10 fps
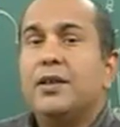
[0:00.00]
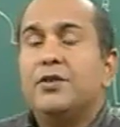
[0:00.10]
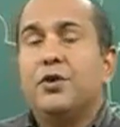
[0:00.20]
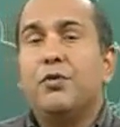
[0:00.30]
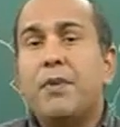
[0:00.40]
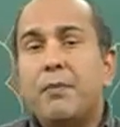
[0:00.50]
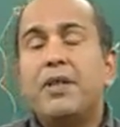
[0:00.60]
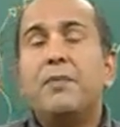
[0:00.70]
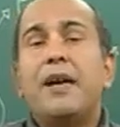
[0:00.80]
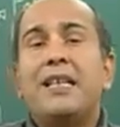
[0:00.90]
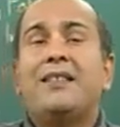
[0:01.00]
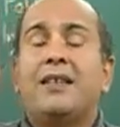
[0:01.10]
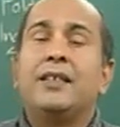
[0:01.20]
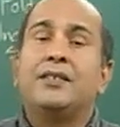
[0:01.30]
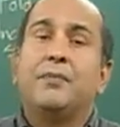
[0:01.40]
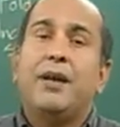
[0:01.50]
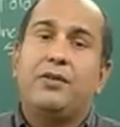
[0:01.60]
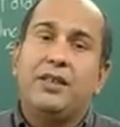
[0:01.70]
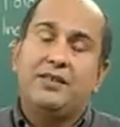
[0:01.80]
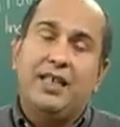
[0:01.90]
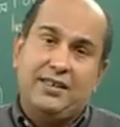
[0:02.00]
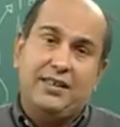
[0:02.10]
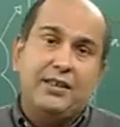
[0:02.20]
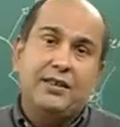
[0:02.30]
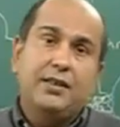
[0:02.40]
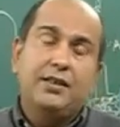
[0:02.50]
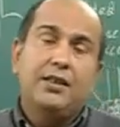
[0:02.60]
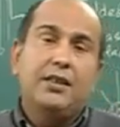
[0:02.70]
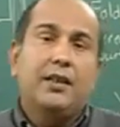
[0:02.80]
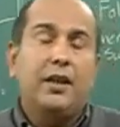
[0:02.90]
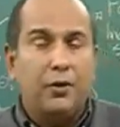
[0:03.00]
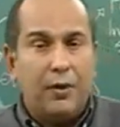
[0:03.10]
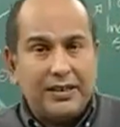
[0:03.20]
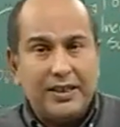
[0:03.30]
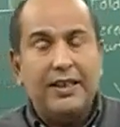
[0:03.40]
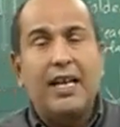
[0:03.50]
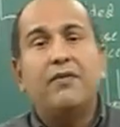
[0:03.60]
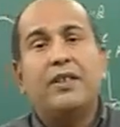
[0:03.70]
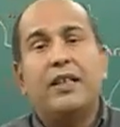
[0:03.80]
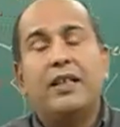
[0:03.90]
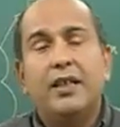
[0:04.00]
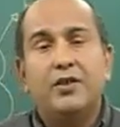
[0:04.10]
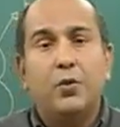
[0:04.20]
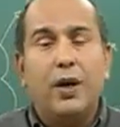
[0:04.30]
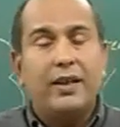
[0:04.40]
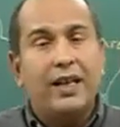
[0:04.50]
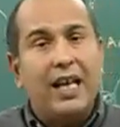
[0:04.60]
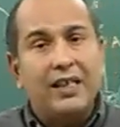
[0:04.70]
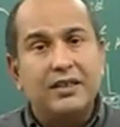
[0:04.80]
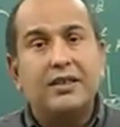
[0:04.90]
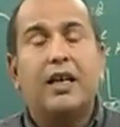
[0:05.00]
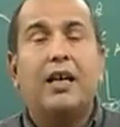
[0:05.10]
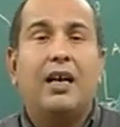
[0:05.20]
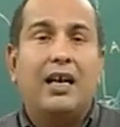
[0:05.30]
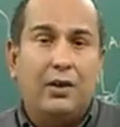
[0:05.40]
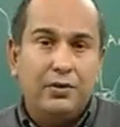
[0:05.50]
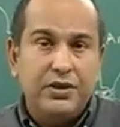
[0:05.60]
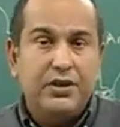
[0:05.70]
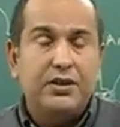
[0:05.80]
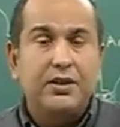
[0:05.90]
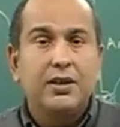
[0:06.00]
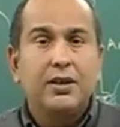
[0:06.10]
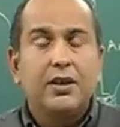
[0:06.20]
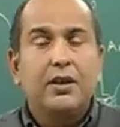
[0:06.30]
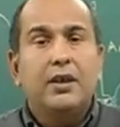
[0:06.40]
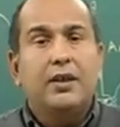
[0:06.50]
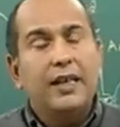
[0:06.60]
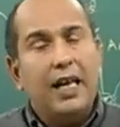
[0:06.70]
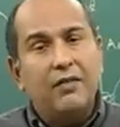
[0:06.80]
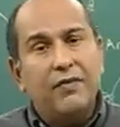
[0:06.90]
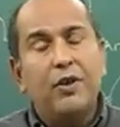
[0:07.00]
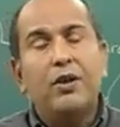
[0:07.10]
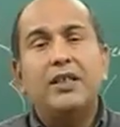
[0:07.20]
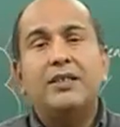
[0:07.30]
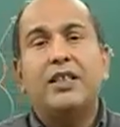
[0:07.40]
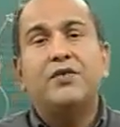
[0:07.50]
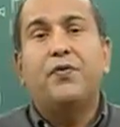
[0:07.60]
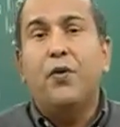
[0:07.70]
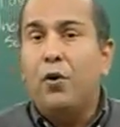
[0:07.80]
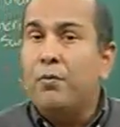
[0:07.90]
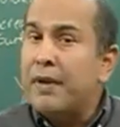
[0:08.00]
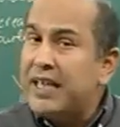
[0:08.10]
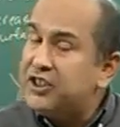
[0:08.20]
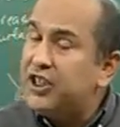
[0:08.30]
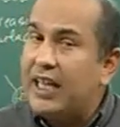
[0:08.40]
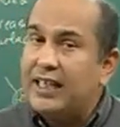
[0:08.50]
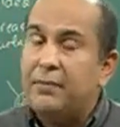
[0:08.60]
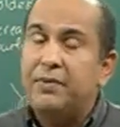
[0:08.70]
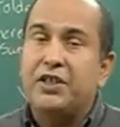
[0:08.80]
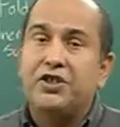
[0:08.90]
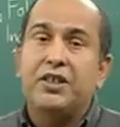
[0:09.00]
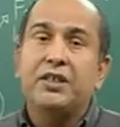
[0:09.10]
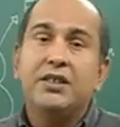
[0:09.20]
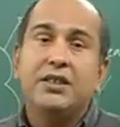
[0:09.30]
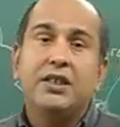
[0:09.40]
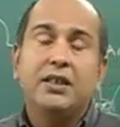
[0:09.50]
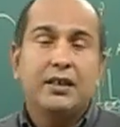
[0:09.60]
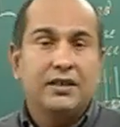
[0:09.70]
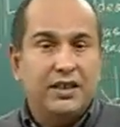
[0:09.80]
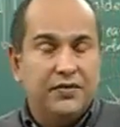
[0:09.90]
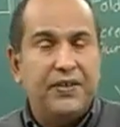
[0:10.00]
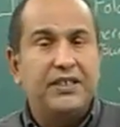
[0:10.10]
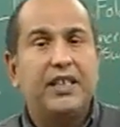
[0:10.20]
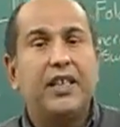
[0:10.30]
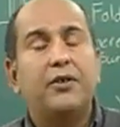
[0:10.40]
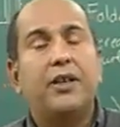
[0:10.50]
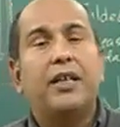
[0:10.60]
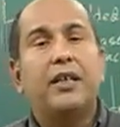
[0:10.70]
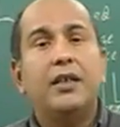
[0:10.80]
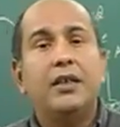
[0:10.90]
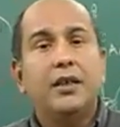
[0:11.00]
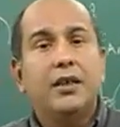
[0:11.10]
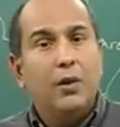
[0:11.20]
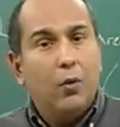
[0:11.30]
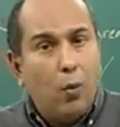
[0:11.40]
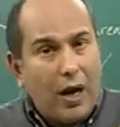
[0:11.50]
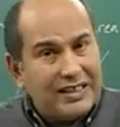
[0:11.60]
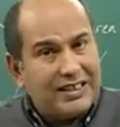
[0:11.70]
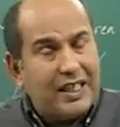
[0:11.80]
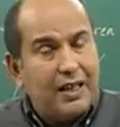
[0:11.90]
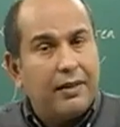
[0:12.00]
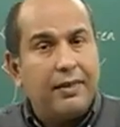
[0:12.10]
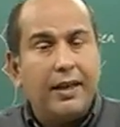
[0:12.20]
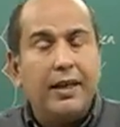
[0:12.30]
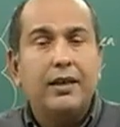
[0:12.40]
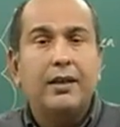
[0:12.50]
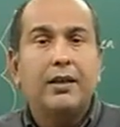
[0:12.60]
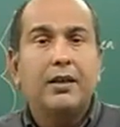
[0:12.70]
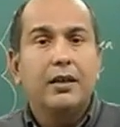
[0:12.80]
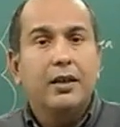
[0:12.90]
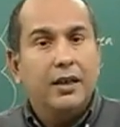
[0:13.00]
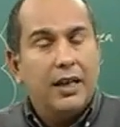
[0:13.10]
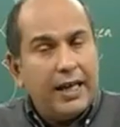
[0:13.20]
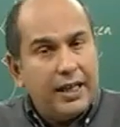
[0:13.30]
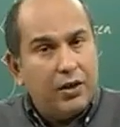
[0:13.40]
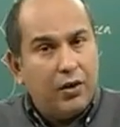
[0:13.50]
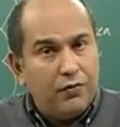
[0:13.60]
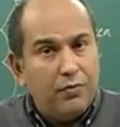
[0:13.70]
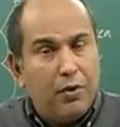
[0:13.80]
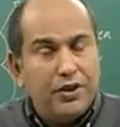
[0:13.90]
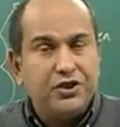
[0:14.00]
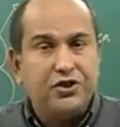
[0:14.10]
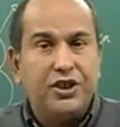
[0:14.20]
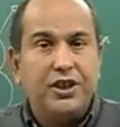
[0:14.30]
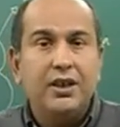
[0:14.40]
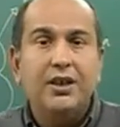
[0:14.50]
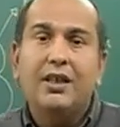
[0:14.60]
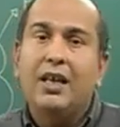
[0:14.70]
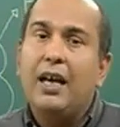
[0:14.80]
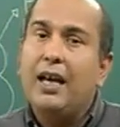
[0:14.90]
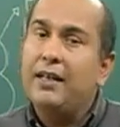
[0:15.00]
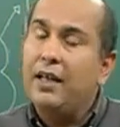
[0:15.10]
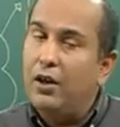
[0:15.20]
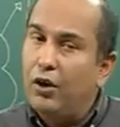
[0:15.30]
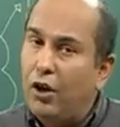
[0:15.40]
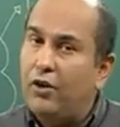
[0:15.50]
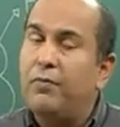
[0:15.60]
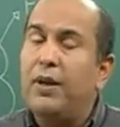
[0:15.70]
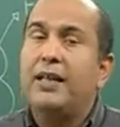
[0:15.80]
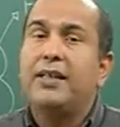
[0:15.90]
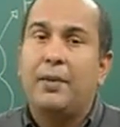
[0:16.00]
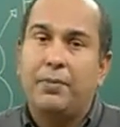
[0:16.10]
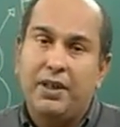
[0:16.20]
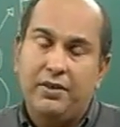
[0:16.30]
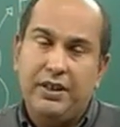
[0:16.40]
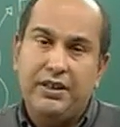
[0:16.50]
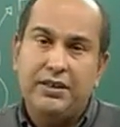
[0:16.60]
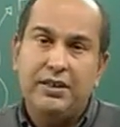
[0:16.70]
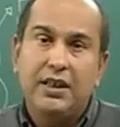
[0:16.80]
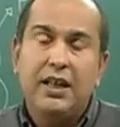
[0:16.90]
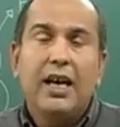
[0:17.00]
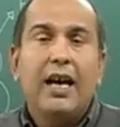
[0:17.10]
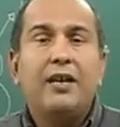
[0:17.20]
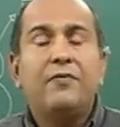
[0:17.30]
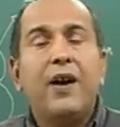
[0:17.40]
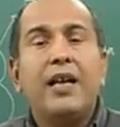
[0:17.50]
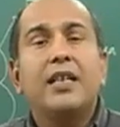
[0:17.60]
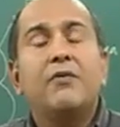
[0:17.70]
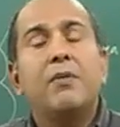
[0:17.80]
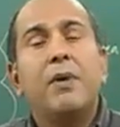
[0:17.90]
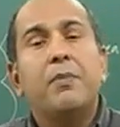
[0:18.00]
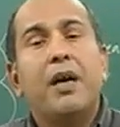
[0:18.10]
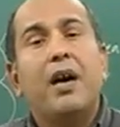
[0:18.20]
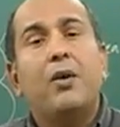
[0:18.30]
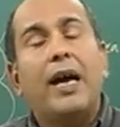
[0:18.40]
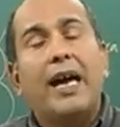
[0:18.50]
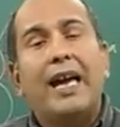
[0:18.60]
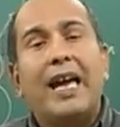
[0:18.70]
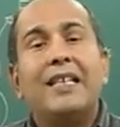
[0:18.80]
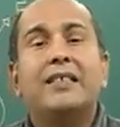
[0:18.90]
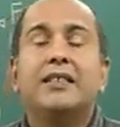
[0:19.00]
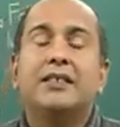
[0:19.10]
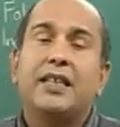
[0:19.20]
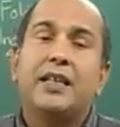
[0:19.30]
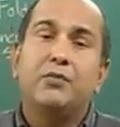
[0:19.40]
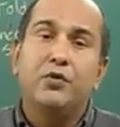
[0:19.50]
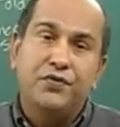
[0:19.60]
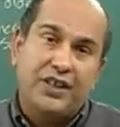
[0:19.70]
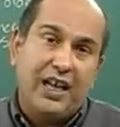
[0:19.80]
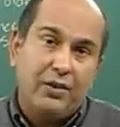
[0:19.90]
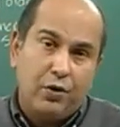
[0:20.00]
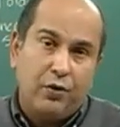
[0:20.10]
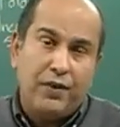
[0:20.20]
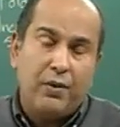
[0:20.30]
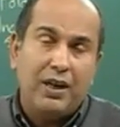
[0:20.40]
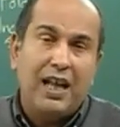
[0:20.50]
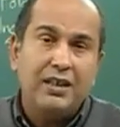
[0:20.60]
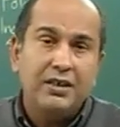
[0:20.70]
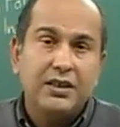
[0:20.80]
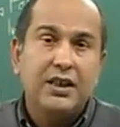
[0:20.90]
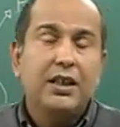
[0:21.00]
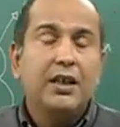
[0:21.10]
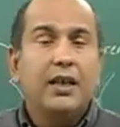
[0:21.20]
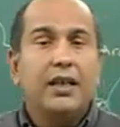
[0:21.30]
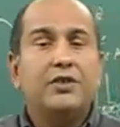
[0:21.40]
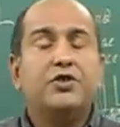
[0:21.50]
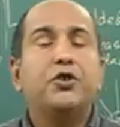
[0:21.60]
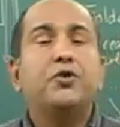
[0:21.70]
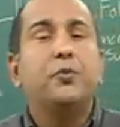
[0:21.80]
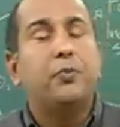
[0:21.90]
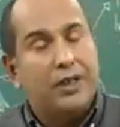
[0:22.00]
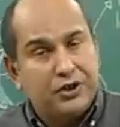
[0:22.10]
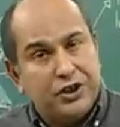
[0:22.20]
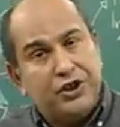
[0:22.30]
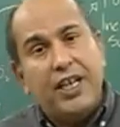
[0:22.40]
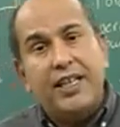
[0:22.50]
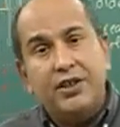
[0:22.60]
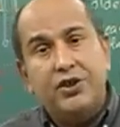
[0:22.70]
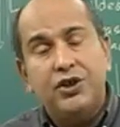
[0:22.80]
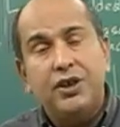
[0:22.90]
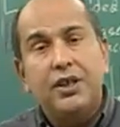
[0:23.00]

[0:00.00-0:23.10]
So remember the main things about this lesson. The thoracic cavity is where the lungs are housed. The alveolus has 4 major adaptations: surface area, 1 cell thick, layer of moisture, and a lot of blood capillaries. And finally, remember how air enters and moves out of our lungs. It's due to pressure change.